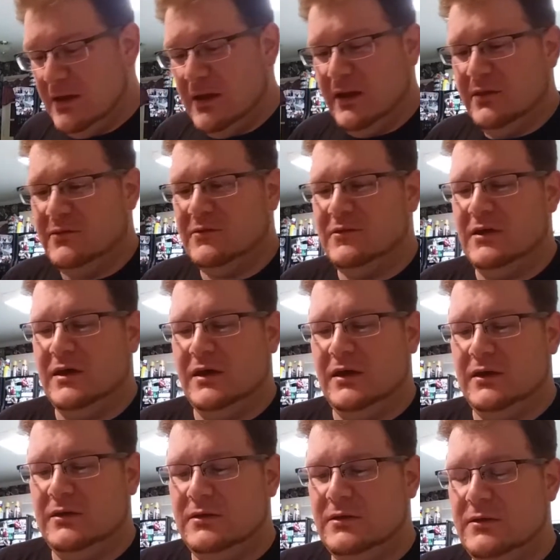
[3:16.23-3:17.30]
It's
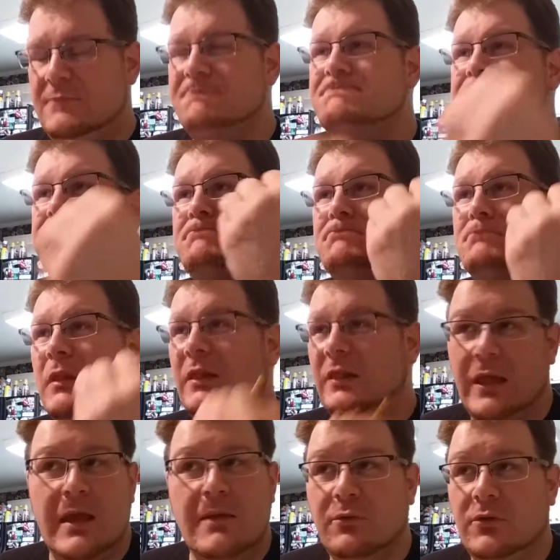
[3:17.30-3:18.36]

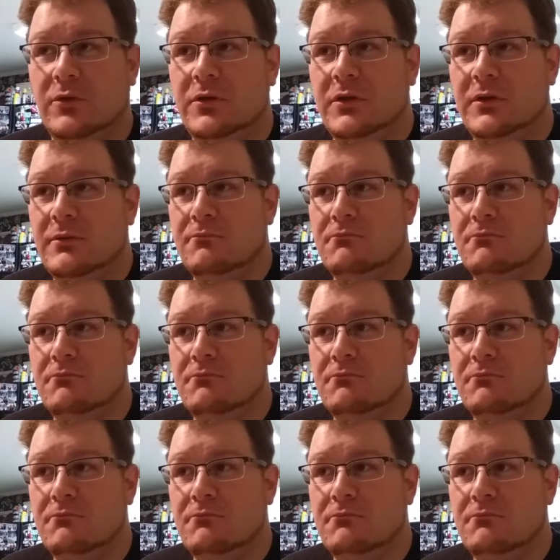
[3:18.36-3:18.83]
labeled